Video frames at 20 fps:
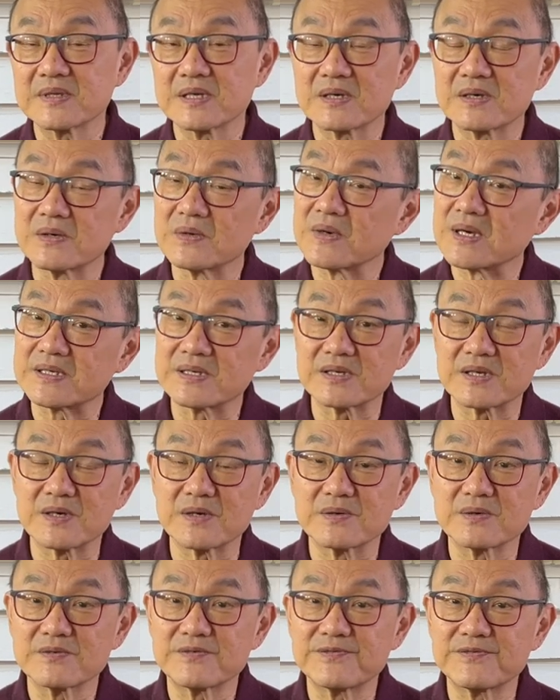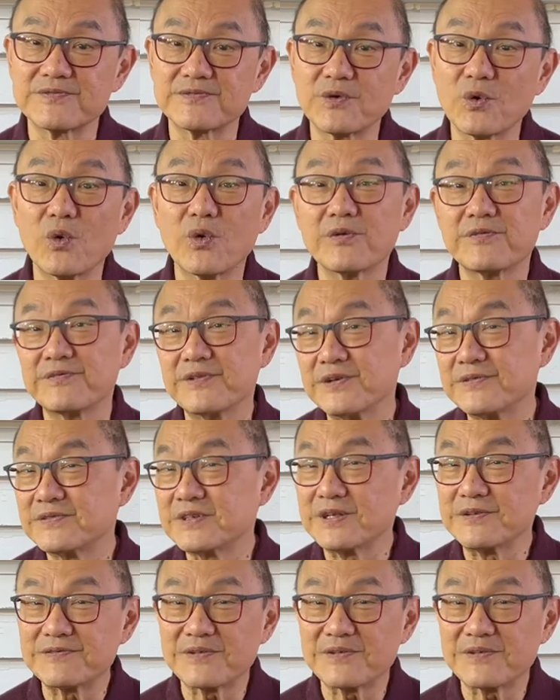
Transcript: oh, I don't know, 450,